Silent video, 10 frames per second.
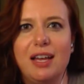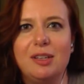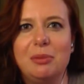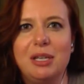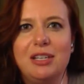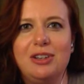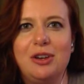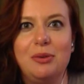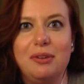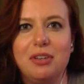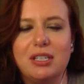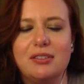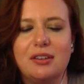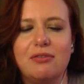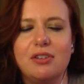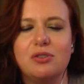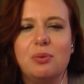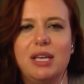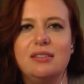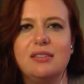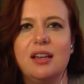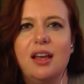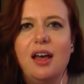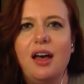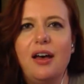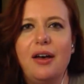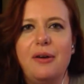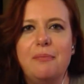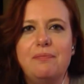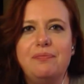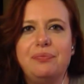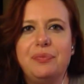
element you know whoever gets their first wins um,